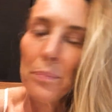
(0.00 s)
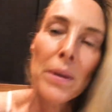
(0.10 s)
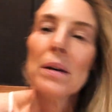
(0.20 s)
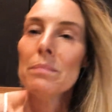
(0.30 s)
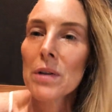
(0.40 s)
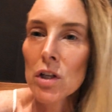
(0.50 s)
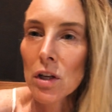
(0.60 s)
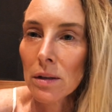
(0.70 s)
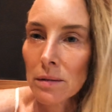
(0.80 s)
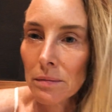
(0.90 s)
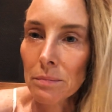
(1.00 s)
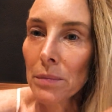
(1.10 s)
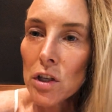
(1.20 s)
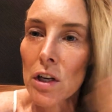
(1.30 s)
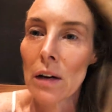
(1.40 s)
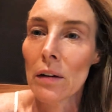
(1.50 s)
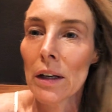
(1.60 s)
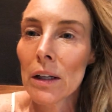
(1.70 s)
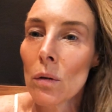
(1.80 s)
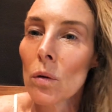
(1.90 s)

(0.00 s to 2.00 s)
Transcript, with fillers: be a mission missionary